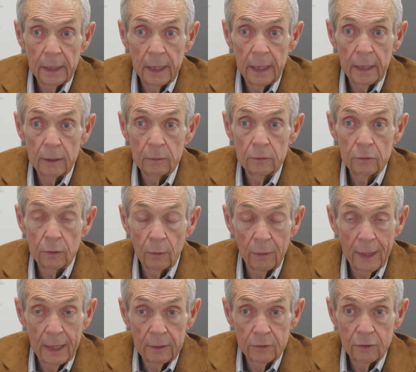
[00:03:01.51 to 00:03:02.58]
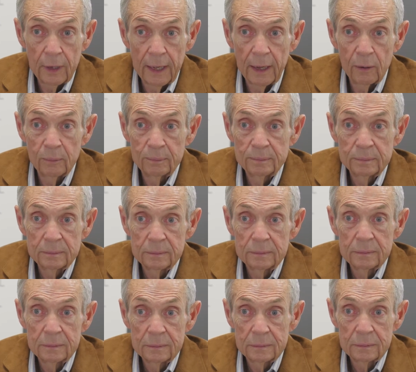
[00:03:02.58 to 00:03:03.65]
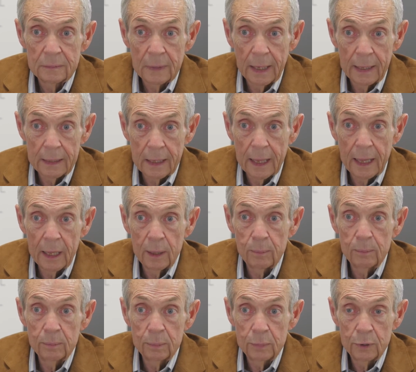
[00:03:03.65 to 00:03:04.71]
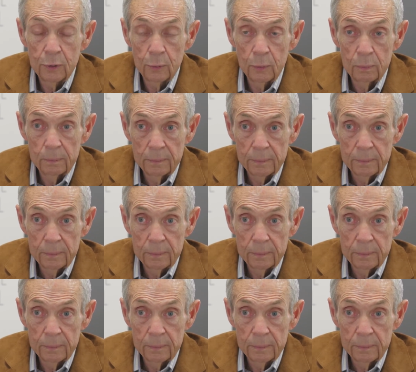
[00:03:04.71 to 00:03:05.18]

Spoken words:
And so that's how I came to